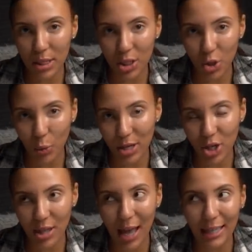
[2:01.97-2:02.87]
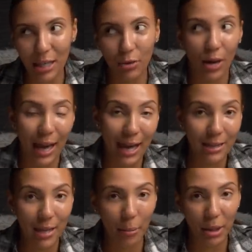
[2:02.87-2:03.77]
situation that either A,
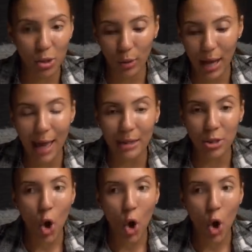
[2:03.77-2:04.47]
is coming to an end,